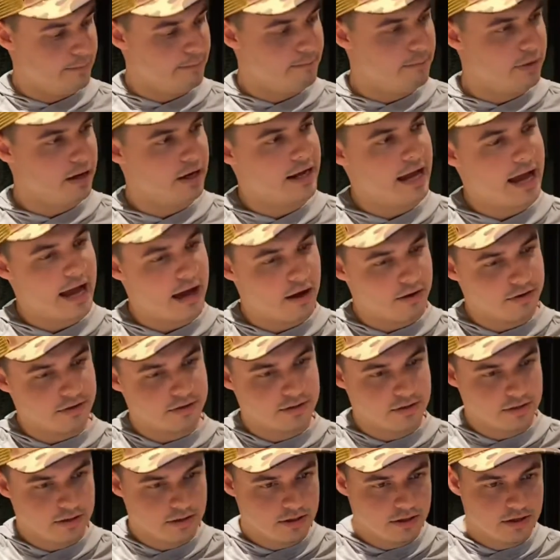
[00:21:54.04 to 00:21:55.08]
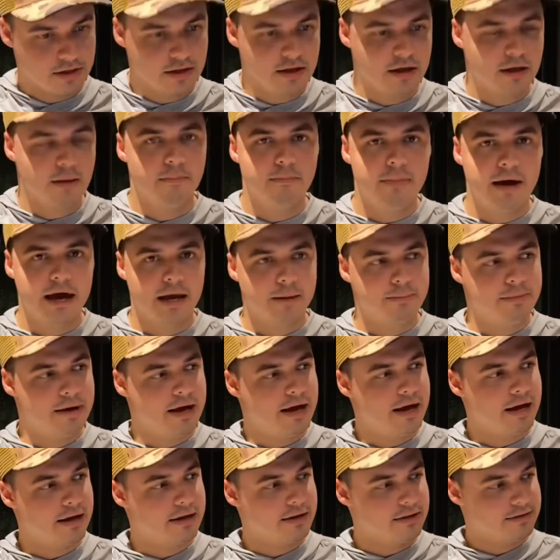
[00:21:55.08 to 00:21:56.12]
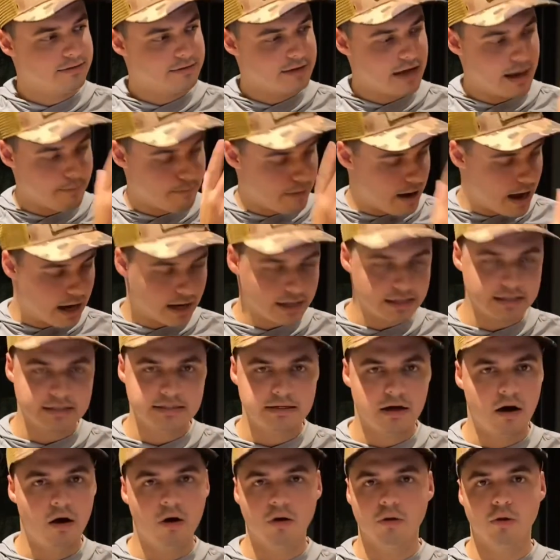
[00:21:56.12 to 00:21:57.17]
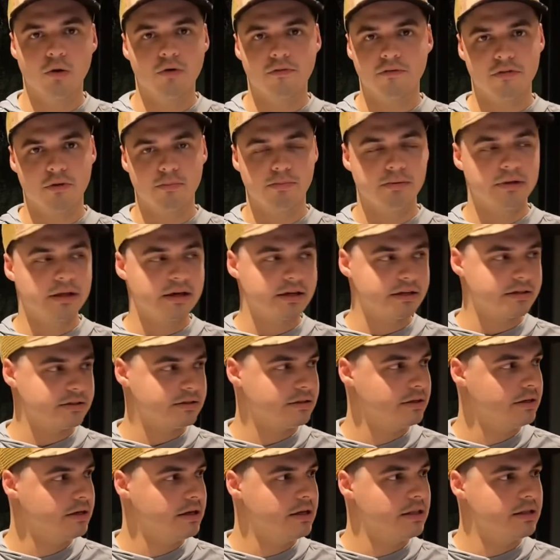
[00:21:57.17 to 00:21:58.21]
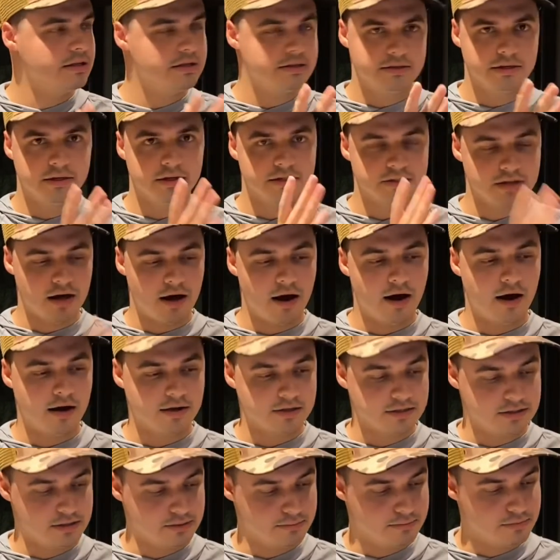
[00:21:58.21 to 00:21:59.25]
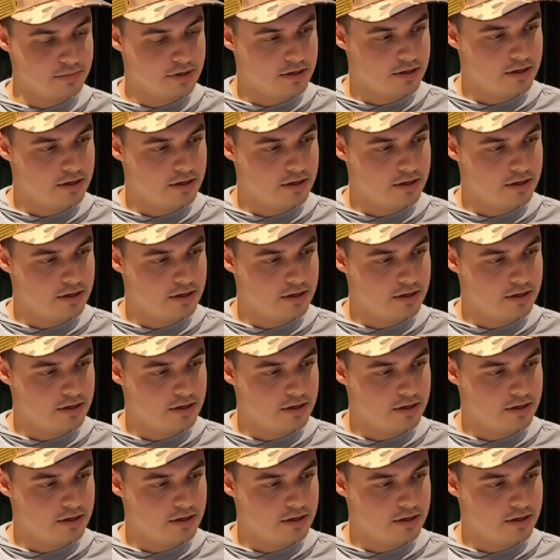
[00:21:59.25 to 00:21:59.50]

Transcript: Bug Out backpack. It's got pockets all over the place. This thing is awesome.